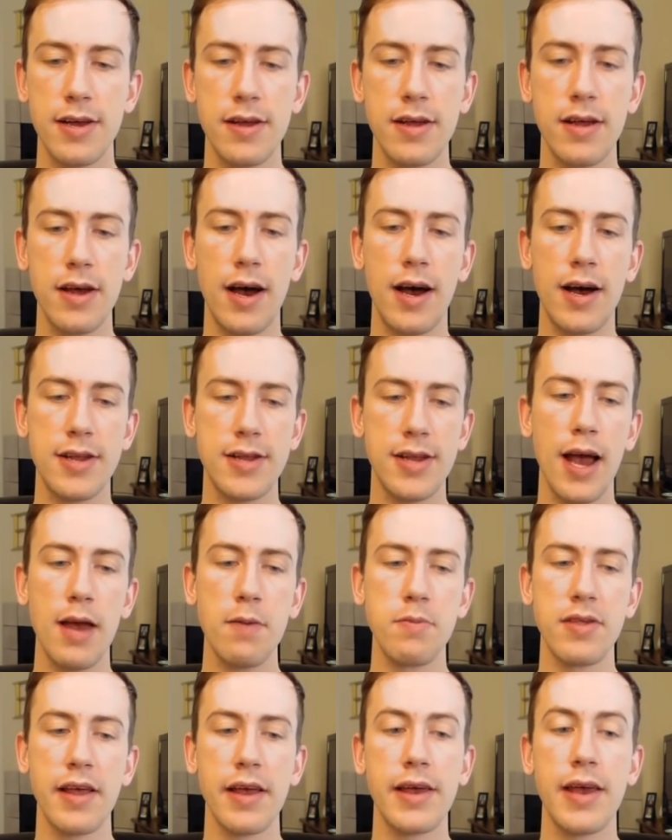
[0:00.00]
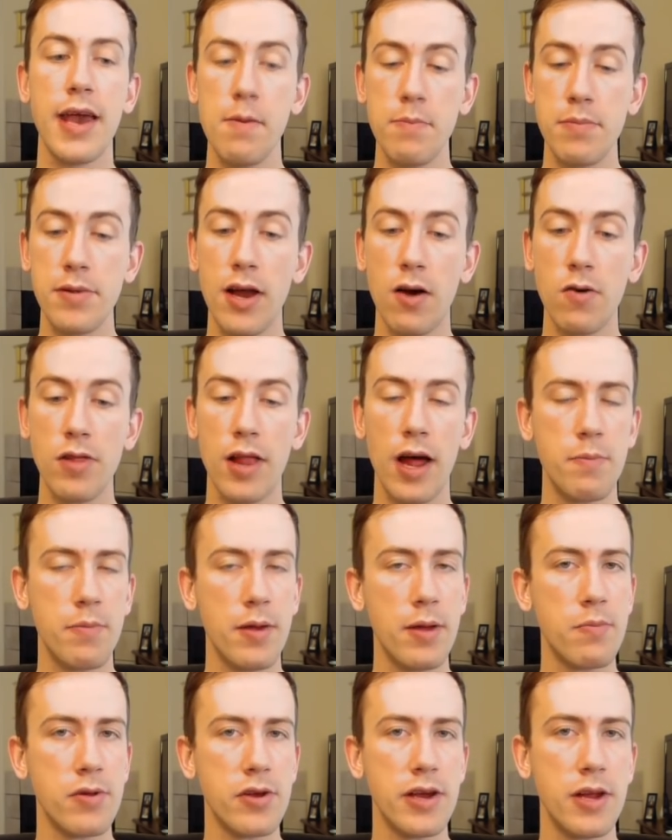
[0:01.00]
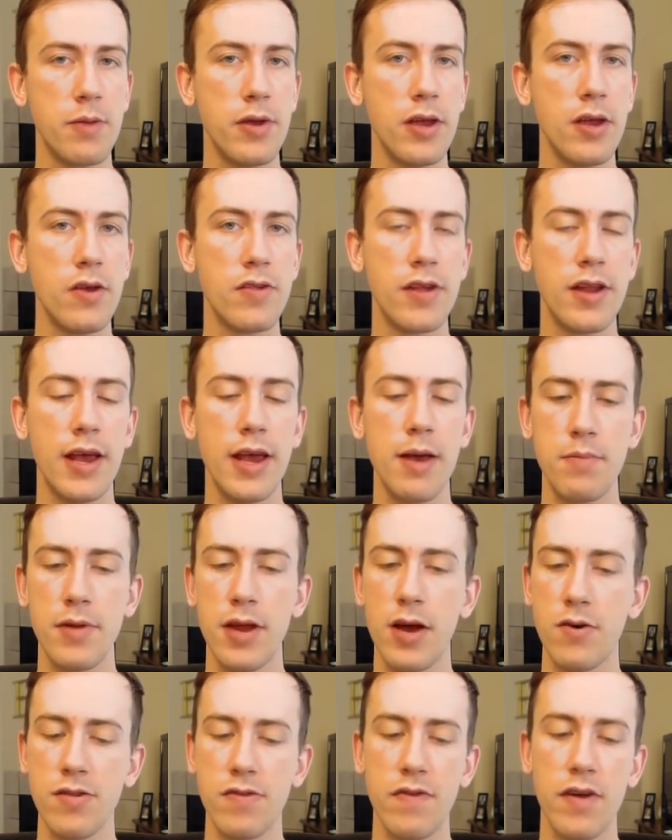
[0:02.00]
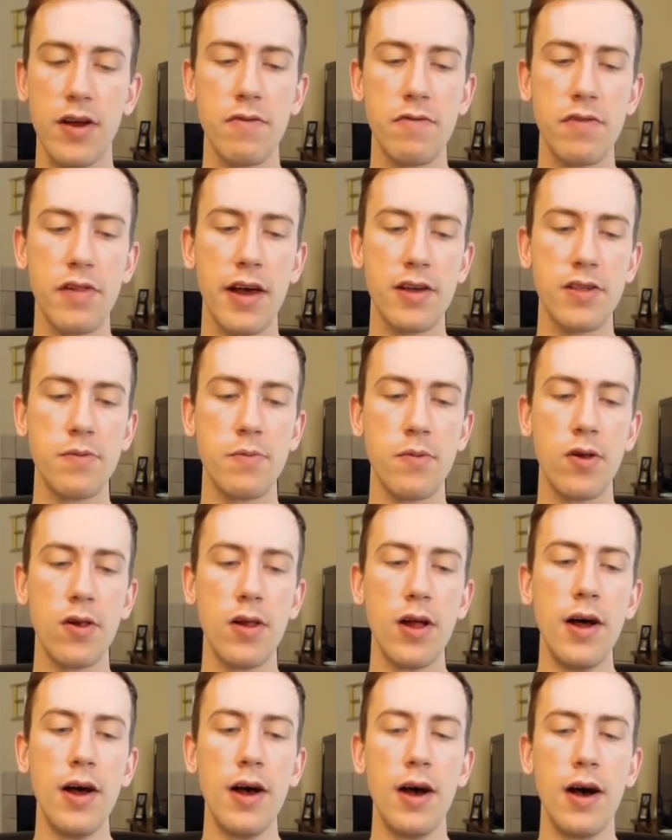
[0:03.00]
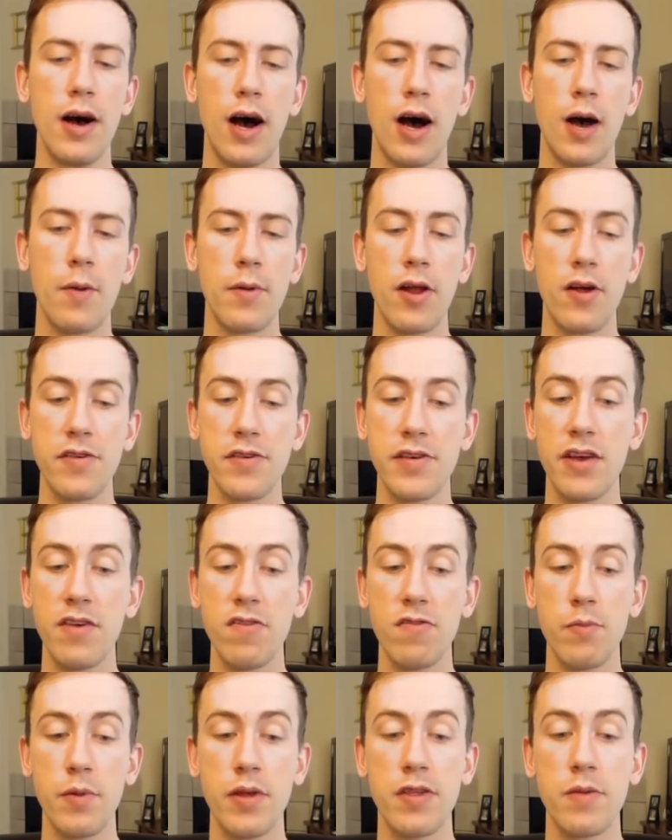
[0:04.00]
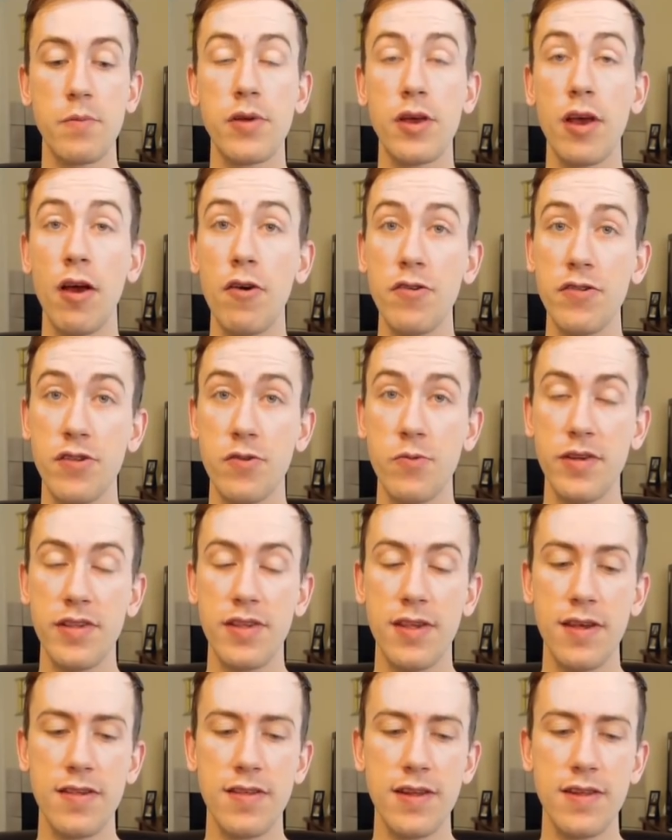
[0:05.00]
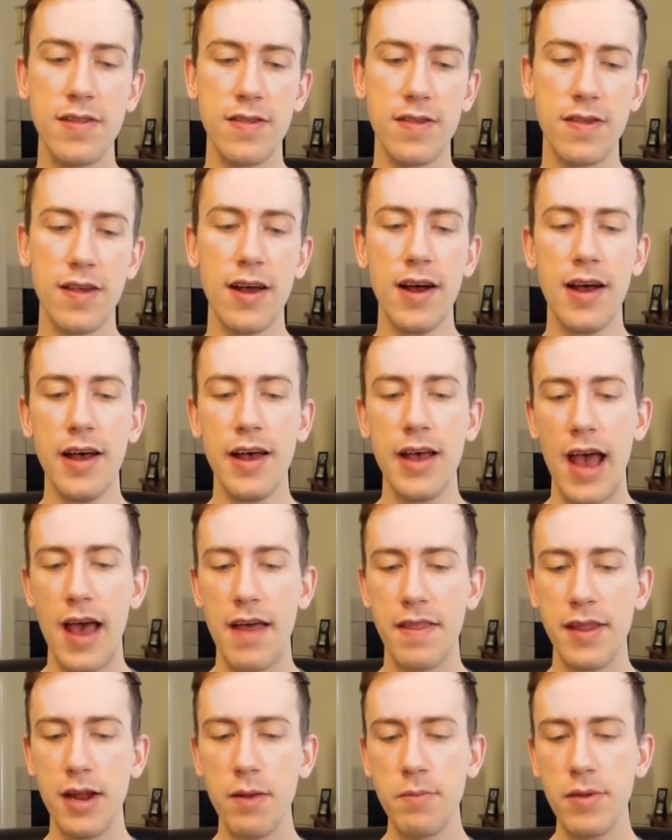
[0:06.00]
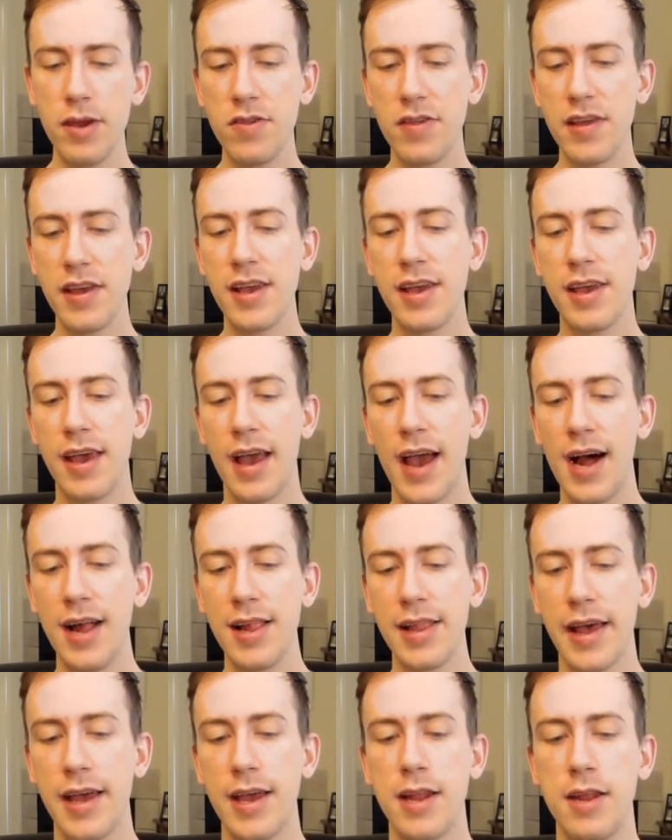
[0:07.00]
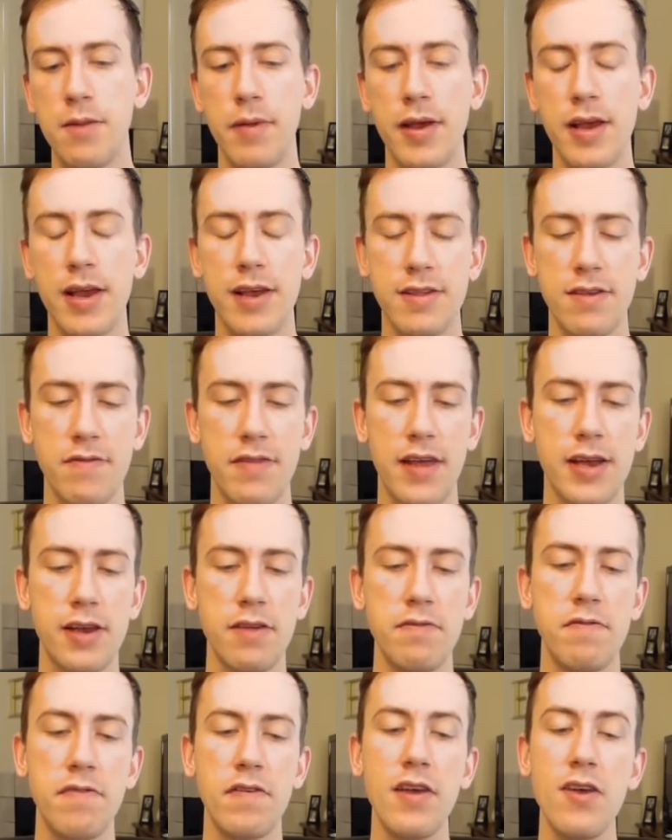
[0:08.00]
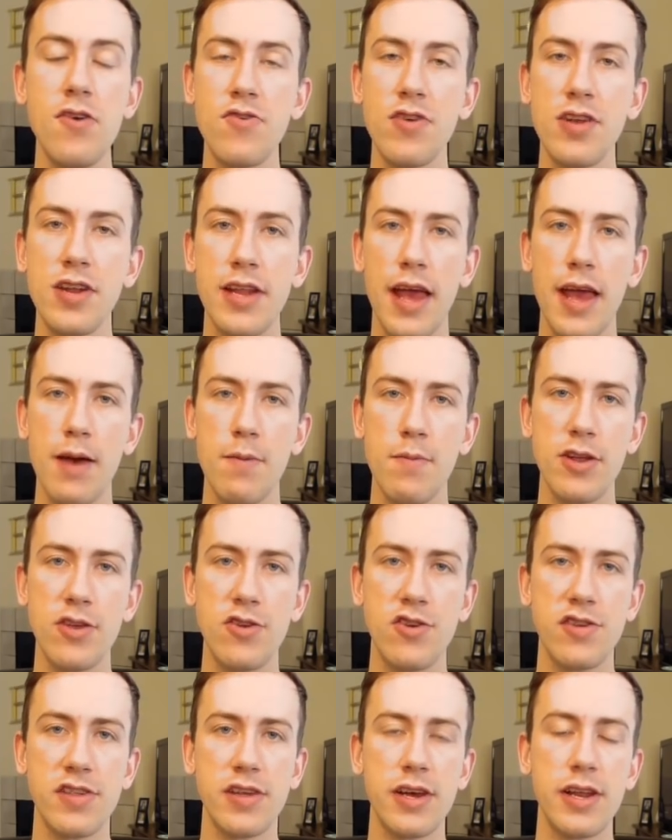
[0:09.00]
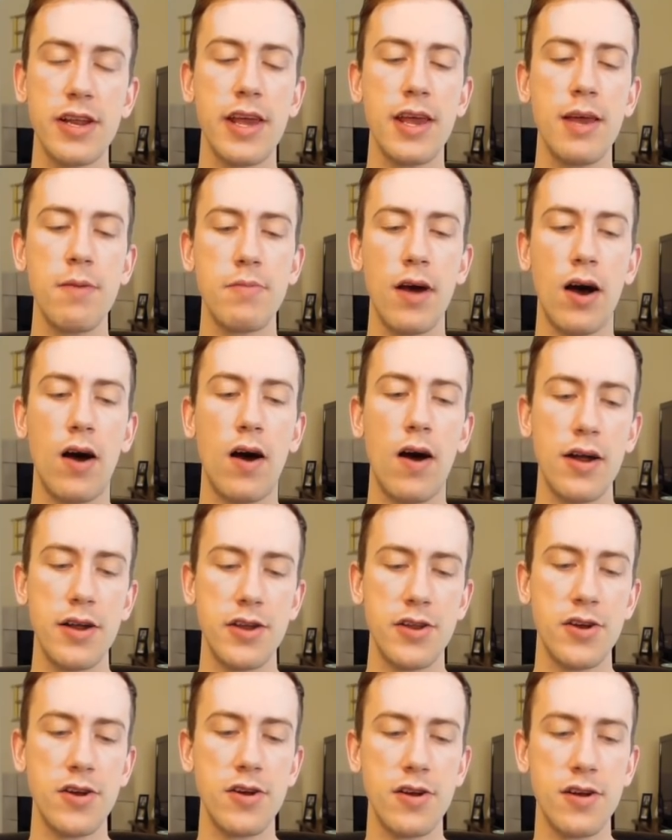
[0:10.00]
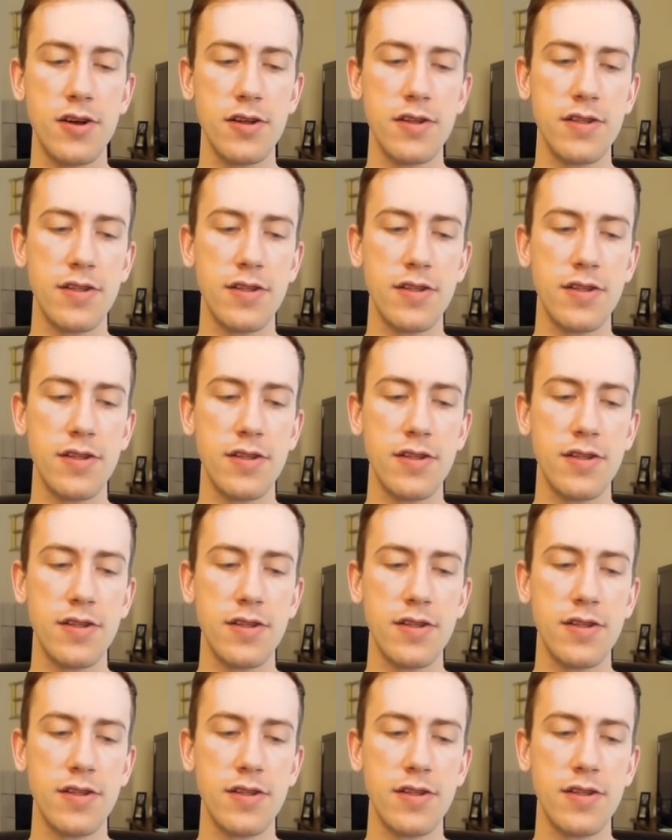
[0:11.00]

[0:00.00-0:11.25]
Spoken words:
types like Hypno. A lot of people are going to be using Hypno. It's very flexible. It also gives me some Ghost resistance. And then I'm using Gallade because of that confusion damage. It's going to keep the Haunters